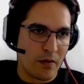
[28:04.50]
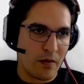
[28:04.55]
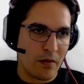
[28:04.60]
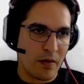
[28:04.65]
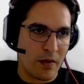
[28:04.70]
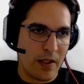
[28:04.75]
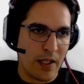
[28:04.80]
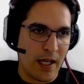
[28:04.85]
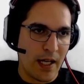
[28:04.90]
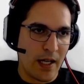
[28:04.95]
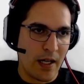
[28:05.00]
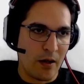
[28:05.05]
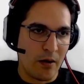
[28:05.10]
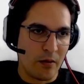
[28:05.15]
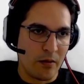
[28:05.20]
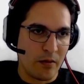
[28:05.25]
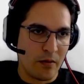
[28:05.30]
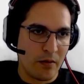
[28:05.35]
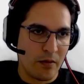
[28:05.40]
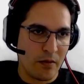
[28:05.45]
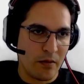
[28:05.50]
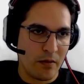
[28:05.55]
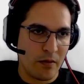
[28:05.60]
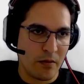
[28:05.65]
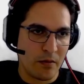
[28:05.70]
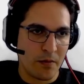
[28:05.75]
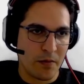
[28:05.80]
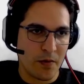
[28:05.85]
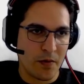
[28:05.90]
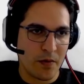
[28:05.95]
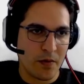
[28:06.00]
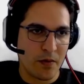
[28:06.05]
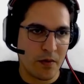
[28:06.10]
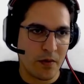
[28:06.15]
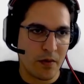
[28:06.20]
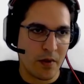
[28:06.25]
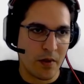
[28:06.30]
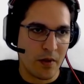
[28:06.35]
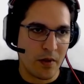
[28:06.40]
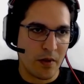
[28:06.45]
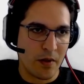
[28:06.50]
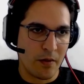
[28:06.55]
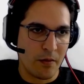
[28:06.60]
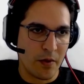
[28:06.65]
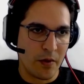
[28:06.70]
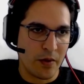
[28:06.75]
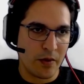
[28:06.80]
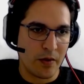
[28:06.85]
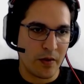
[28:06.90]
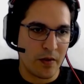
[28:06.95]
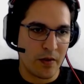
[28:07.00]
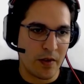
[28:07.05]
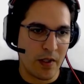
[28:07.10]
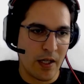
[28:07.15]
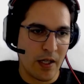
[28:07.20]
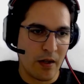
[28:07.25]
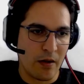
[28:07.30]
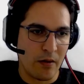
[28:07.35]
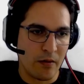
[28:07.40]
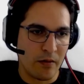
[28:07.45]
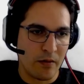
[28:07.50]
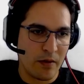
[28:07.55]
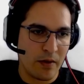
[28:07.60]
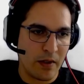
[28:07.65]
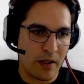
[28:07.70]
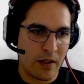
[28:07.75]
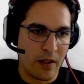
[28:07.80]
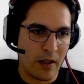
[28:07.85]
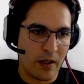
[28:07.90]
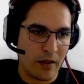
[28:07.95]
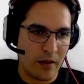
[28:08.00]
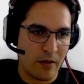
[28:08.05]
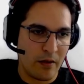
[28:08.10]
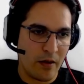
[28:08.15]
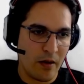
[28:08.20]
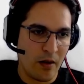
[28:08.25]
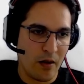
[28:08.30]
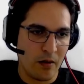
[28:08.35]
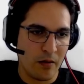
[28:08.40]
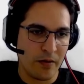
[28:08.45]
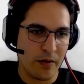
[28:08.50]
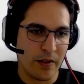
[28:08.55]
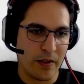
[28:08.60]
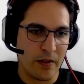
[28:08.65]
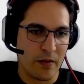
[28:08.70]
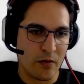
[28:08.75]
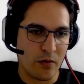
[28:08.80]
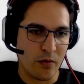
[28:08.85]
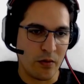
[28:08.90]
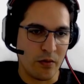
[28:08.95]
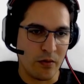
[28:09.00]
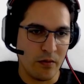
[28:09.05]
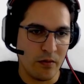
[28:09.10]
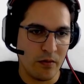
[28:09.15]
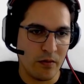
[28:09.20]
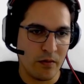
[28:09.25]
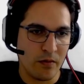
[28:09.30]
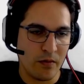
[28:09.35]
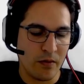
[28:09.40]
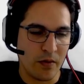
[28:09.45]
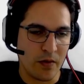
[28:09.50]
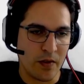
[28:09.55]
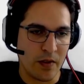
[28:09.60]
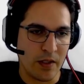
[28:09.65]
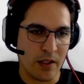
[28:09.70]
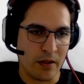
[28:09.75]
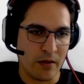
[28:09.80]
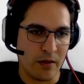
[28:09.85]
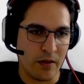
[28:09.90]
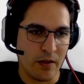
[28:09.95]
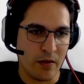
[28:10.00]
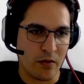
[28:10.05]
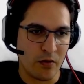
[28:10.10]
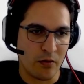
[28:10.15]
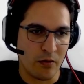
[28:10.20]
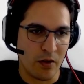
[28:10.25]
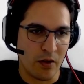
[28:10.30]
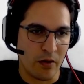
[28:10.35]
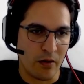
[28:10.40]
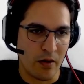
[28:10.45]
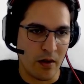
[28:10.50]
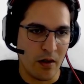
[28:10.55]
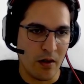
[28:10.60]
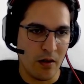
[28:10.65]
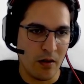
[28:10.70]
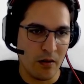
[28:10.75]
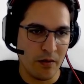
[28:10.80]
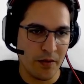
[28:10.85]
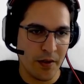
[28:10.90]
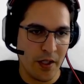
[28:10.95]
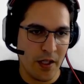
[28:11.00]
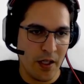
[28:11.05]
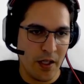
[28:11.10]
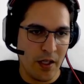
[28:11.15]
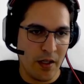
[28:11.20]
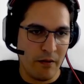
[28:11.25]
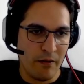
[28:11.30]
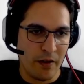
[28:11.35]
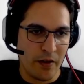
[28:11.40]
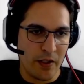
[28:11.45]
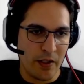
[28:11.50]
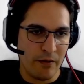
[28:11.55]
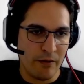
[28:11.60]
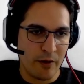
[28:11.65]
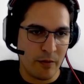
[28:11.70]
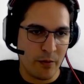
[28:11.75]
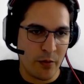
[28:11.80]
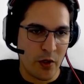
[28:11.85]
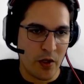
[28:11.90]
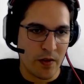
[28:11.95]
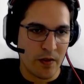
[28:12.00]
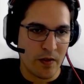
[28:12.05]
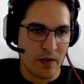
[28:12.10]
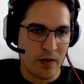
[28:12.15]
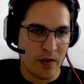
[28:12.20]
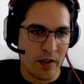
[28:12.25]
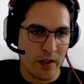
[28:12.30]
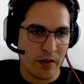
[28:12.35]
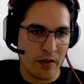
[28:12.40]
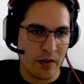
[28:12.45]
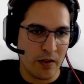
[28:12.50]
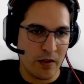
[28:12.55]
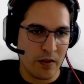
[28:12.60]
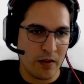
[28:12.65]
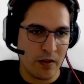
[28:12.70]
down. Bring this down, and I call these two. You see that these two are called with different process ID.